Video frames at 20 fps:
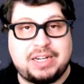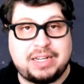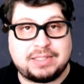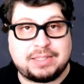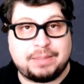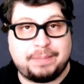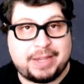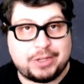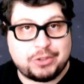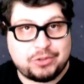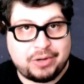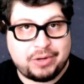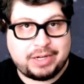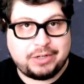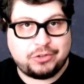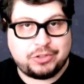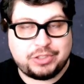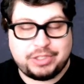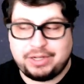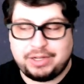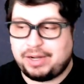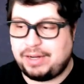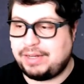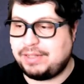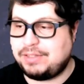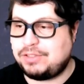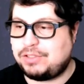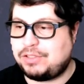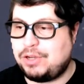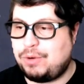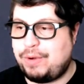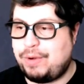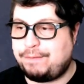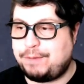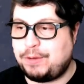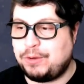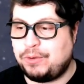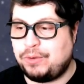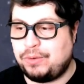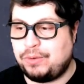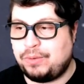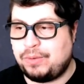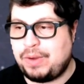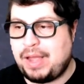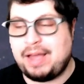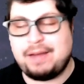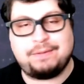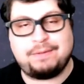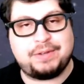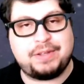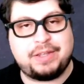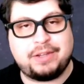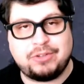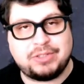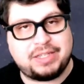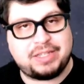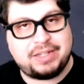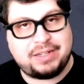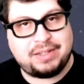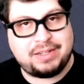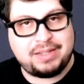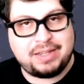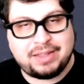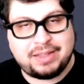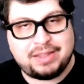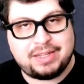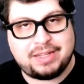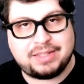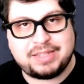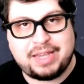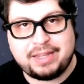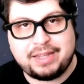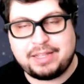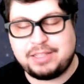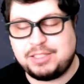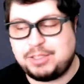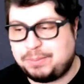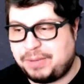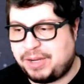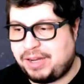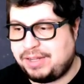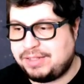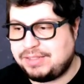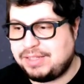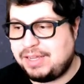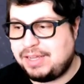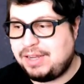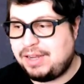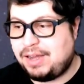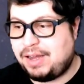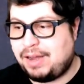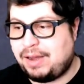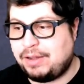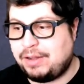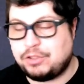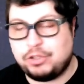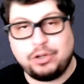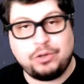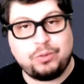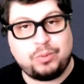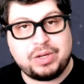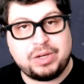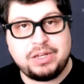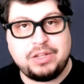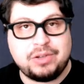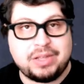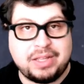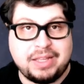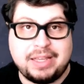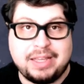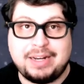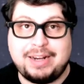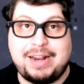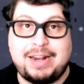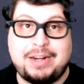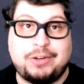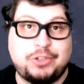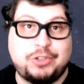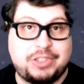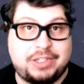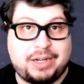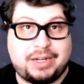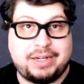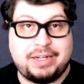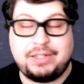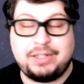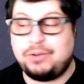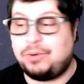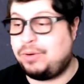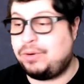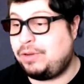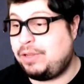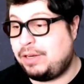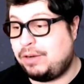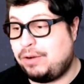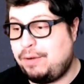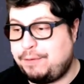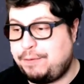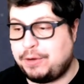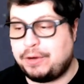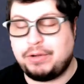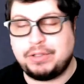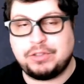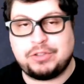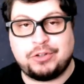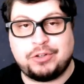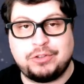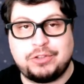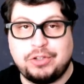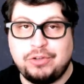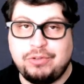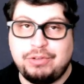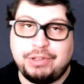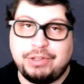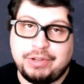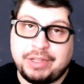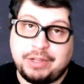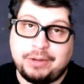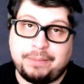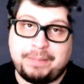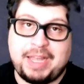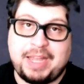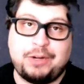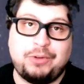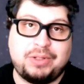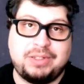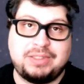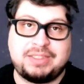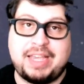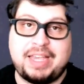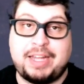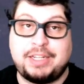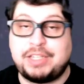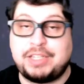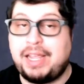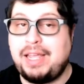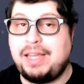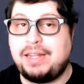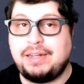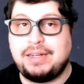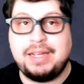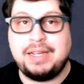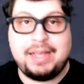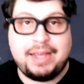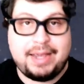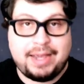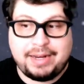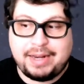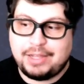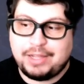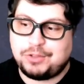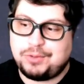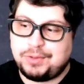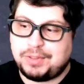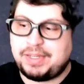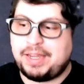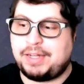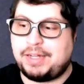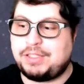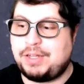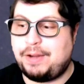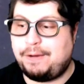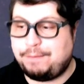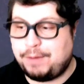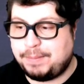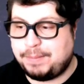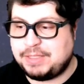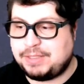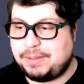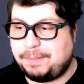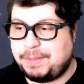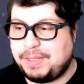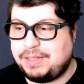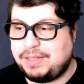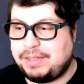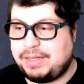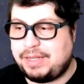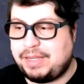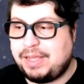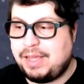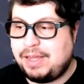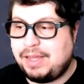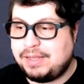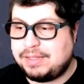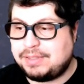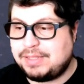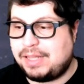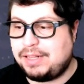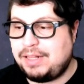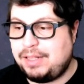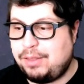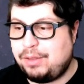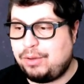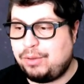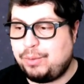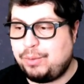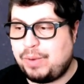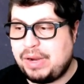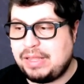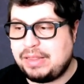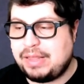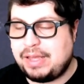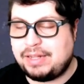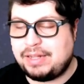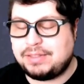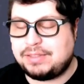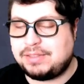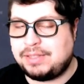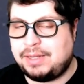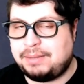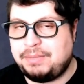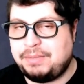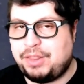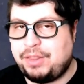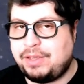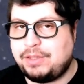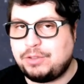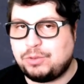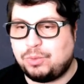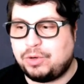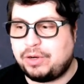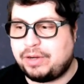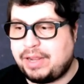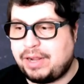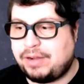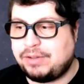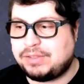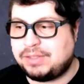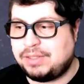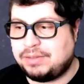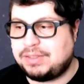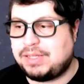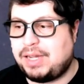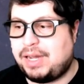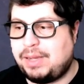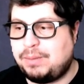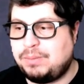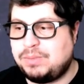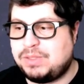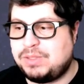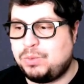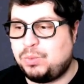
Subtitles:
some extra energy on it. So if you have Giratina in the attacking spot, turn 1 you can get an energy on it, or if you're going turn 2, you get your manual attach and an extra attach from its ability. Sadly though, the way that some things work out, sometimes